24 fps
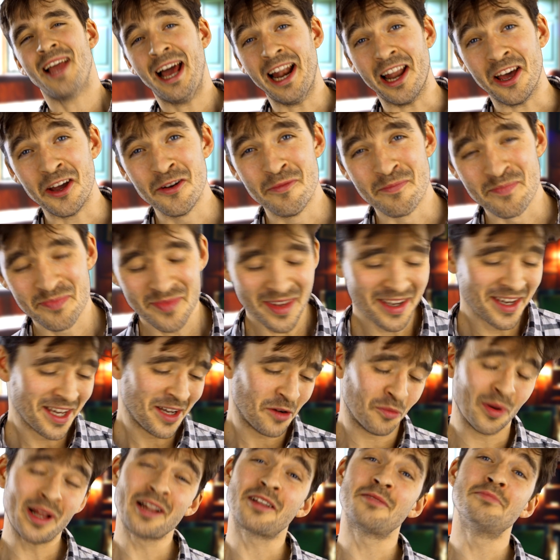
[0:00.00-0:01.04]
Hello,
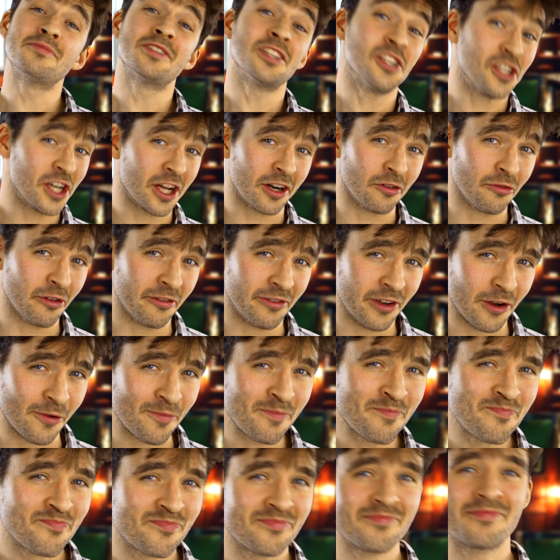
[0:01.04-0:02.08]
welcome to Journal Review.
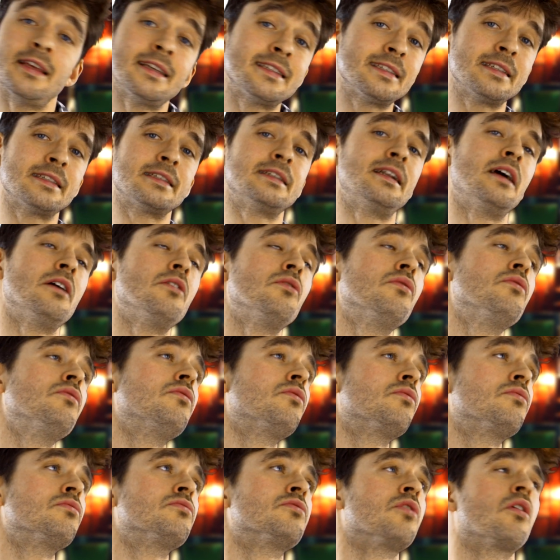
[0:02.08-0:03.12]
This is an
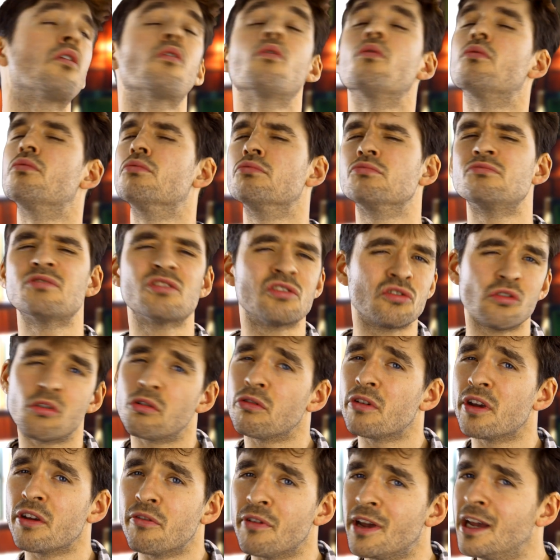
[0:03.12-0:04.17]
old
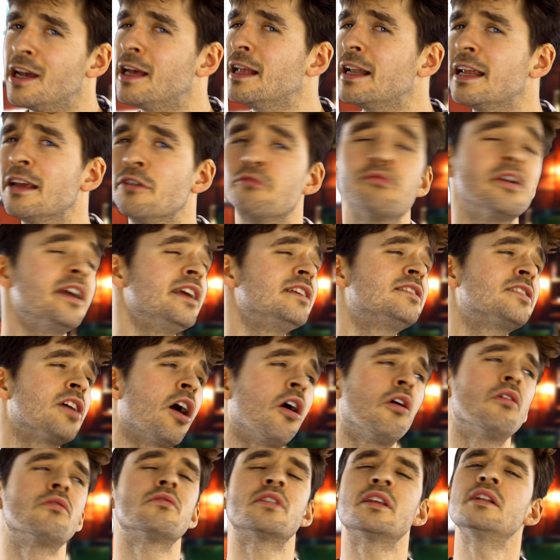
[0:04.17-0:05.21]
story really,
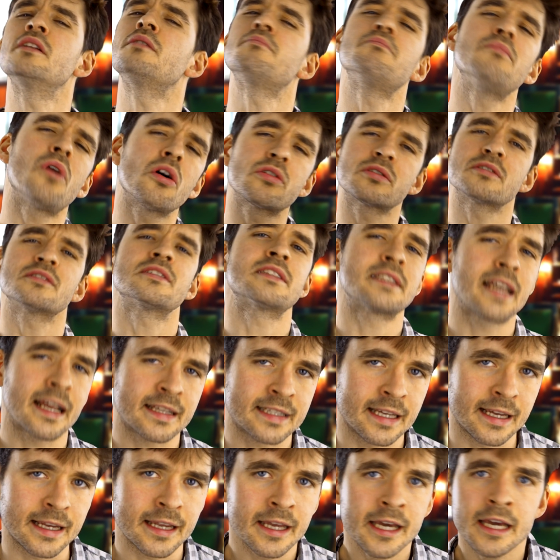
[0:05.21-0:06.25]
retold in a modern
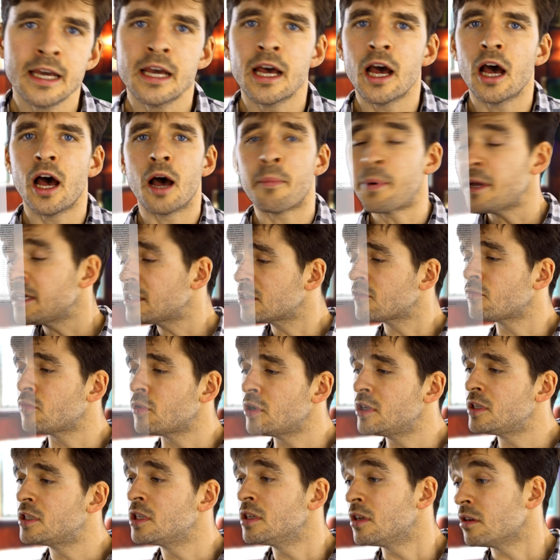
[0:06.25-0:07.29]
setting. A piece of
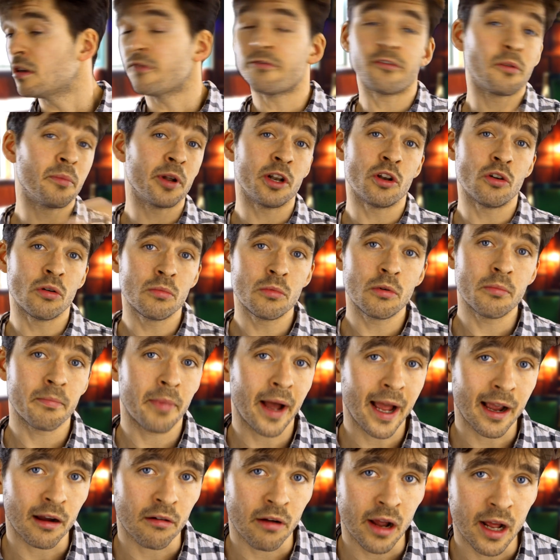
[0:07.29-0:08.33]
wood from a normal
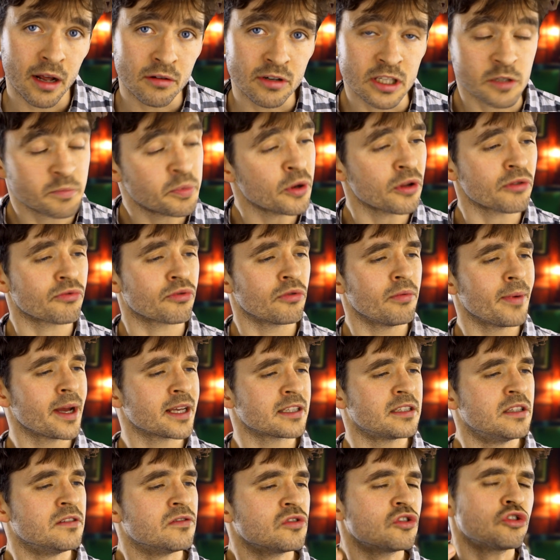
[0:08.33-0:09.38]
background is put through
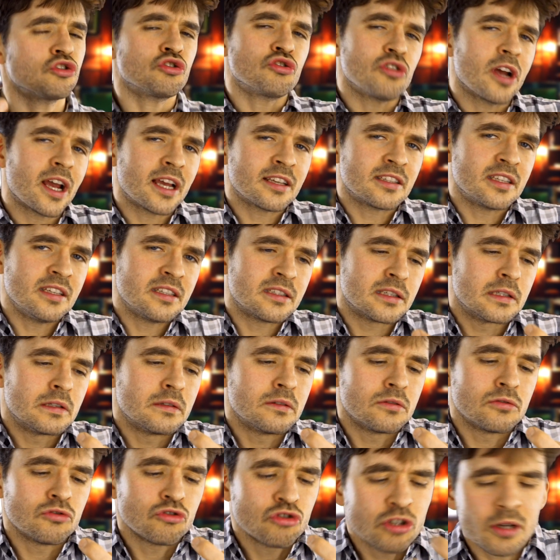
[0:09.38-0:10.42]
massive stresses
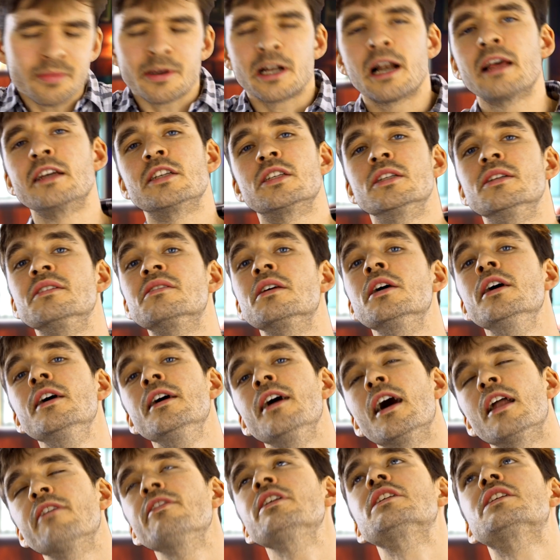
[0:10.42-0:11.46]
and tribulations
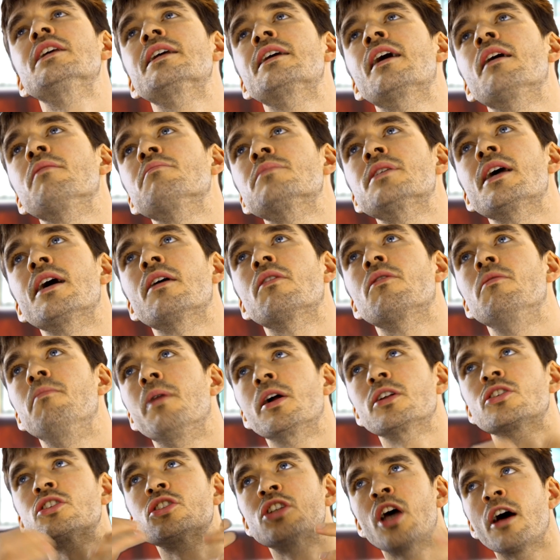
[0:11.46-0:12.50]
and eventually comes out
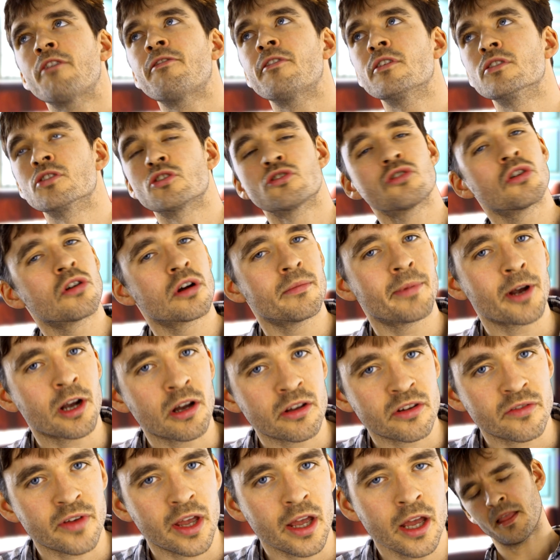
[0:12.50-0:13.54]
much tougher and stronger
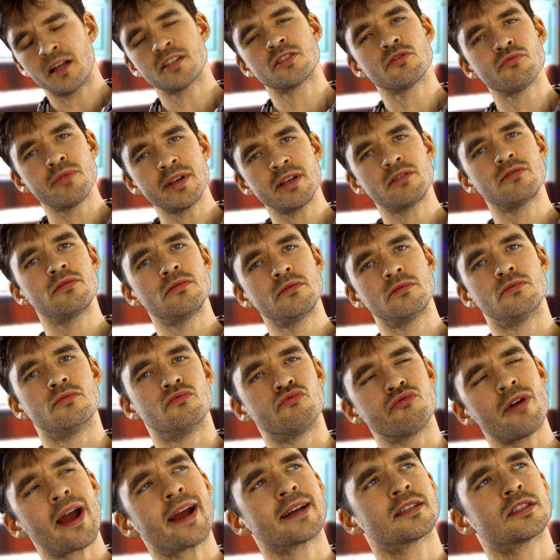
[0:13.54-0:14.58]
because of it. It's a real
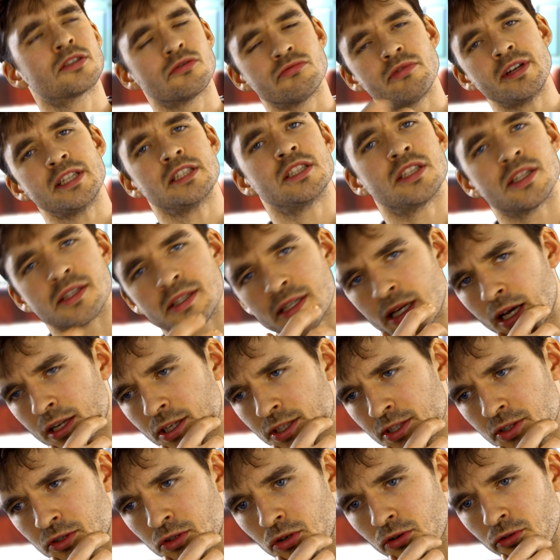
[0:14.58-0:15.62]
rags to riches
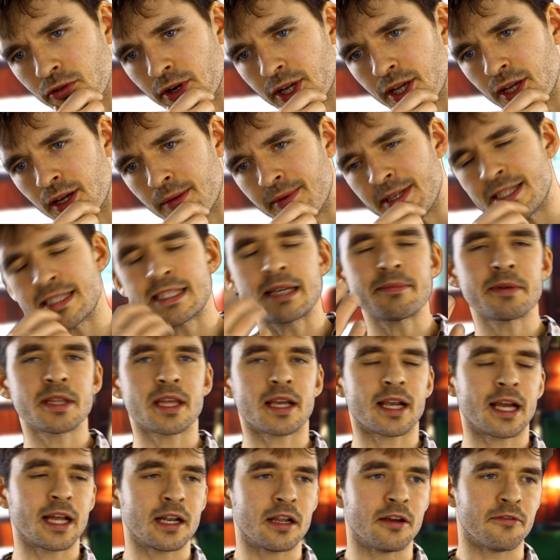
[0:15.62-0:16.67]
kind of story. I mean, some of
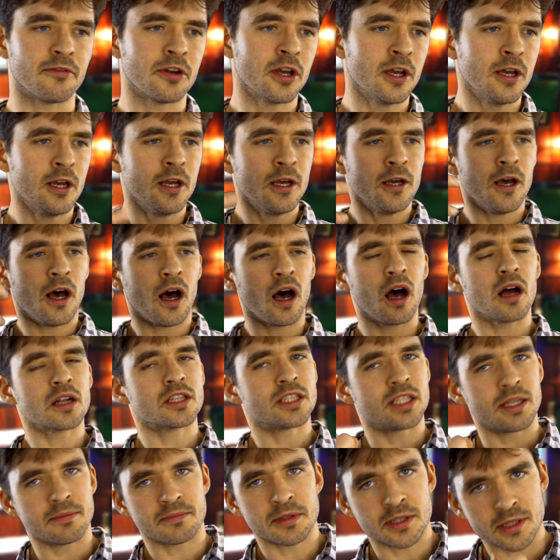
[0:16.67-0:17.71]
the kind of
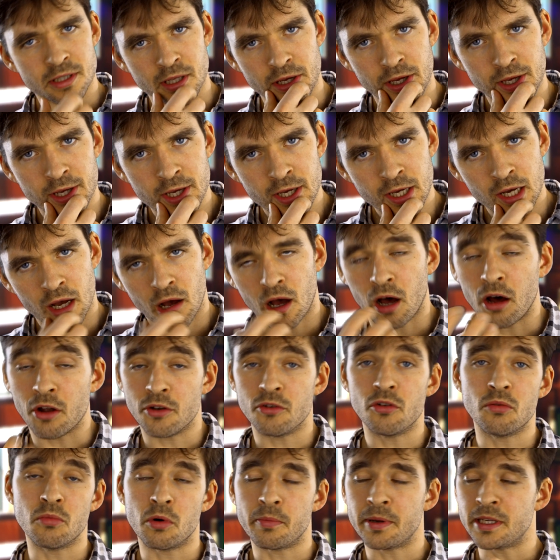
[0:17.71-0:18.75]
hardships that
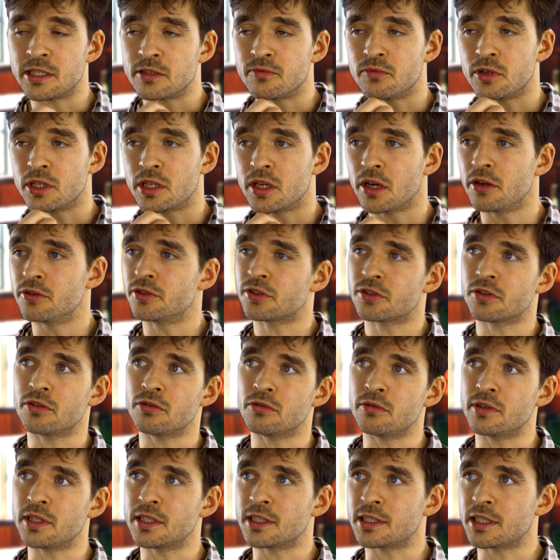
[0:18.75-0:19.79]
our normal piece of wood goes
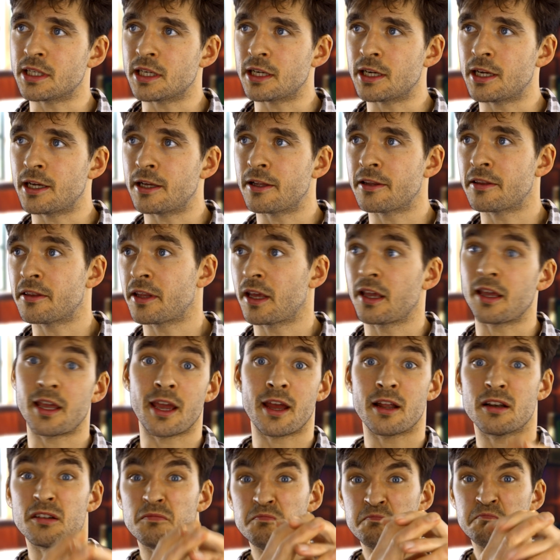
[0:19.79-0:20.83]
through is they
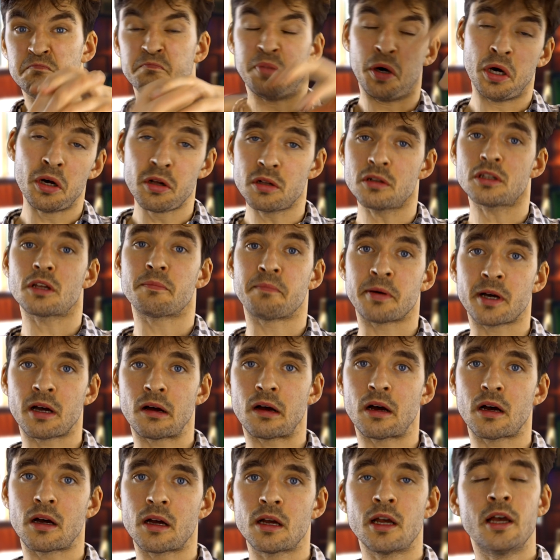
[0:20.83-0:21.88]
get pulled
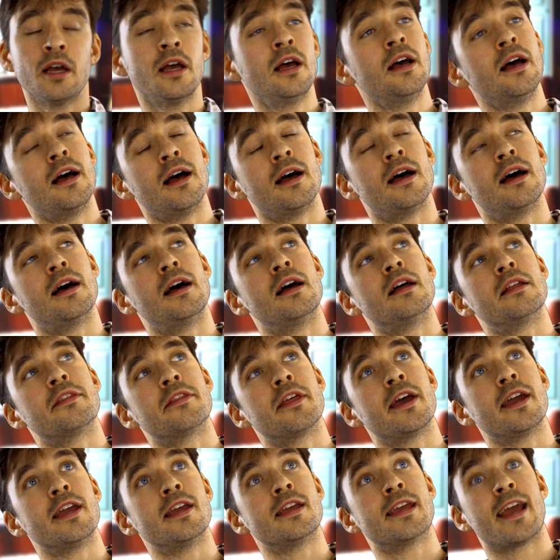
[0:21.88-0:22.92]
apart,
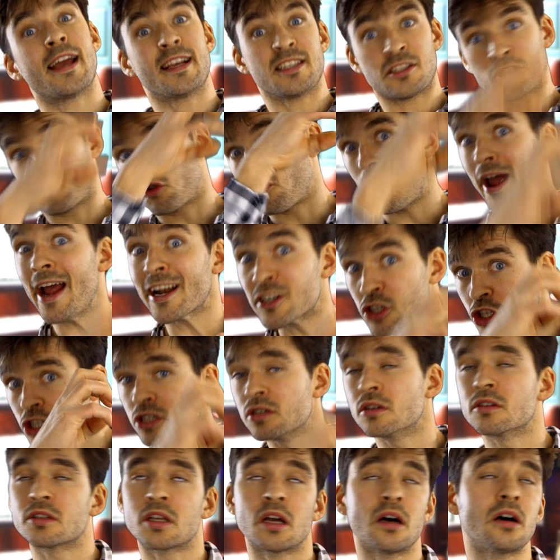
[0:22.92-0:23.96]
they get
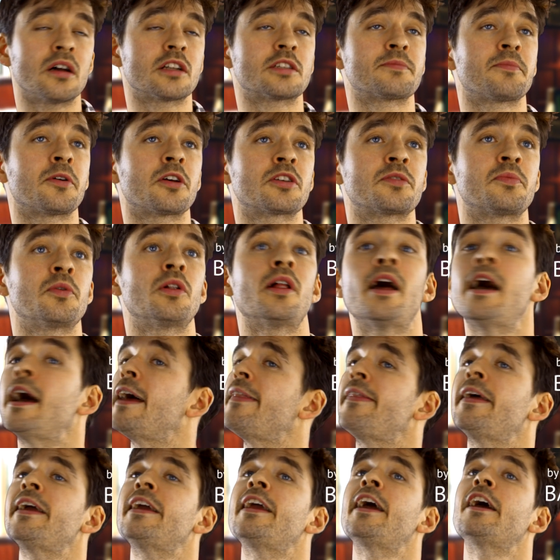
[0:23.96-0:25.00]
scratched as hard as possible,
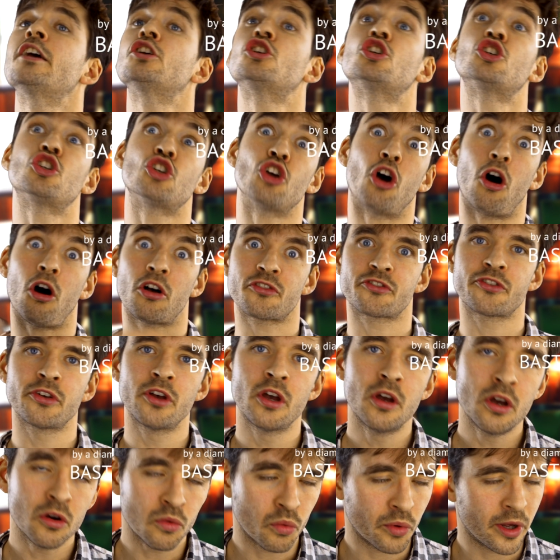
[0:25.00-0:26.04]
and they get shot
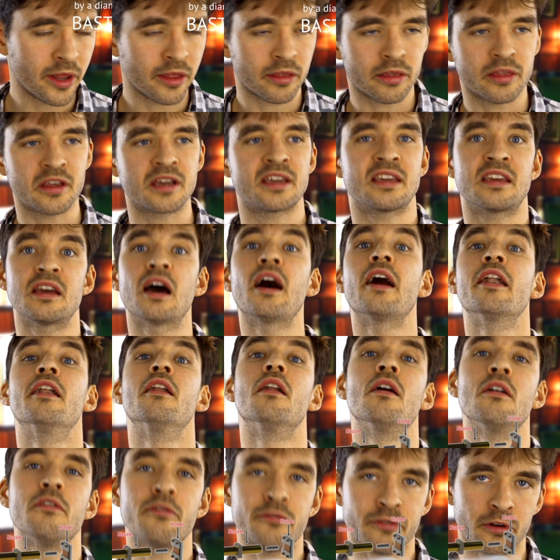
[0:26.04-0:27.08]
with the
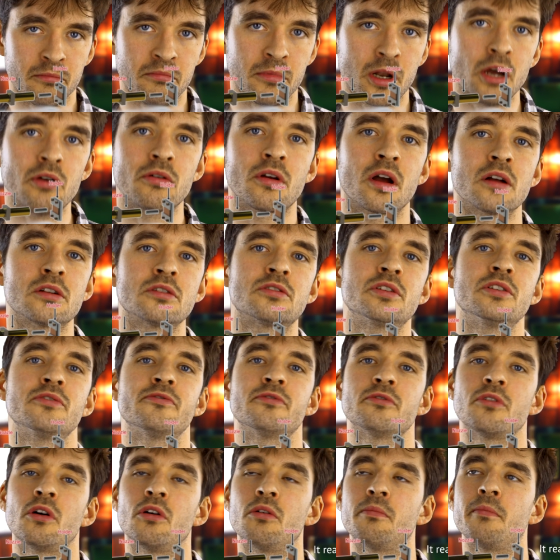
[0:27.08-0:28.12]
gun from No Country
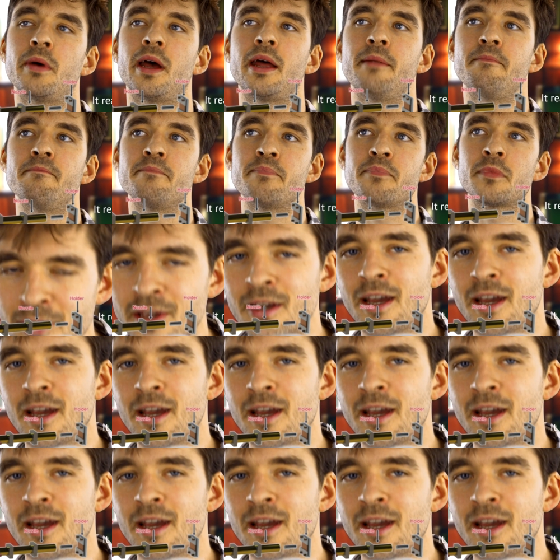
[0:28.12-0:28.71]
for Old Men.